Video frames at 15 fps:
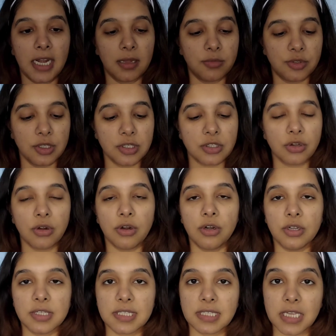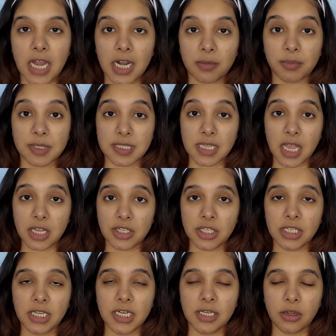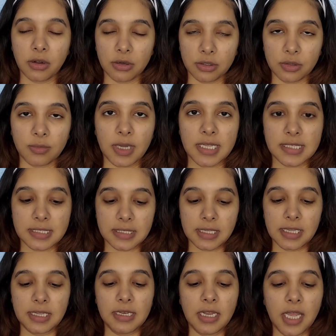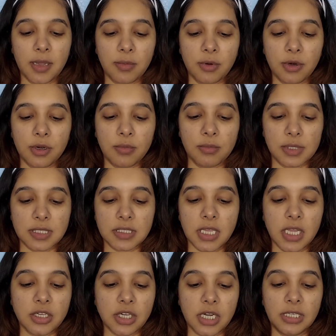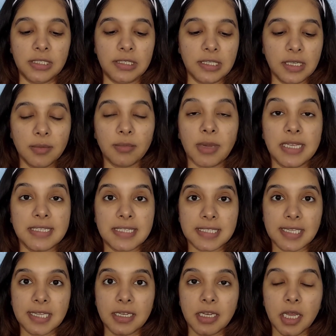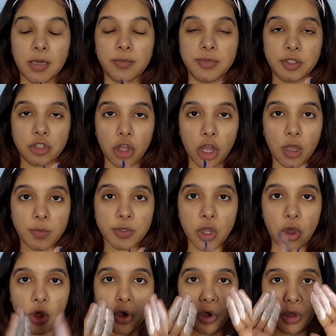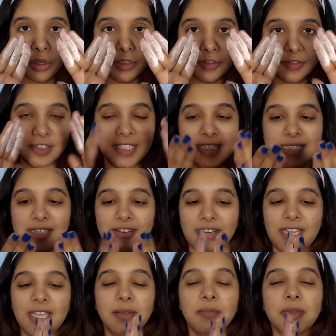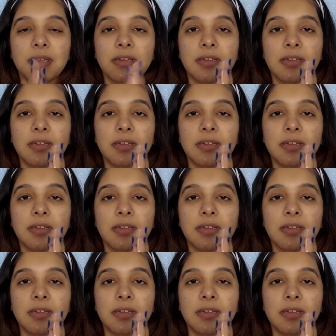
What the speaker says: I'm just gonna start massaging it onto my skin. I'm gonna massage until my skin absorbs all of this cream.